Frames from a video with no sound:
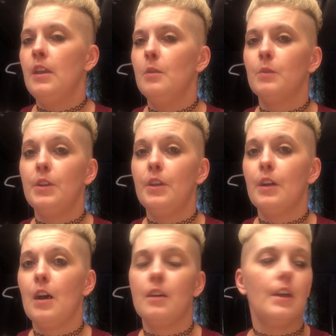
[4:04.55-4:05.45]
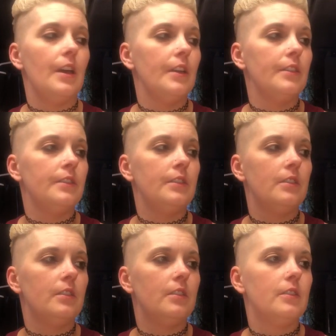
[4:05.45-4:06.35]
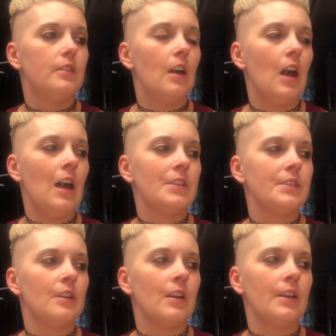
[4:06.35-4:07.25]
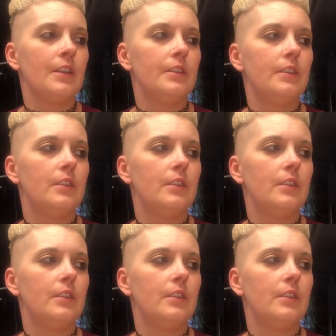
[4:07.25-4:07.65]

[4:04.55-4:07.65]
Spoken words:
what you call it, I started